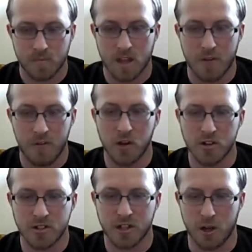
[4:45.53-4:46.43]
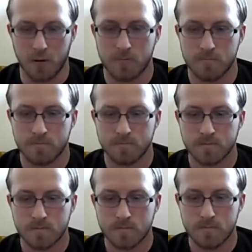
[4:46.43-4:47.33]
A few years ago,
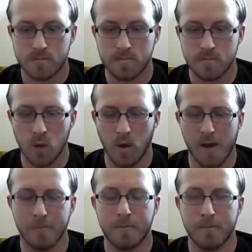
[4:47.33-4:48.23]
well,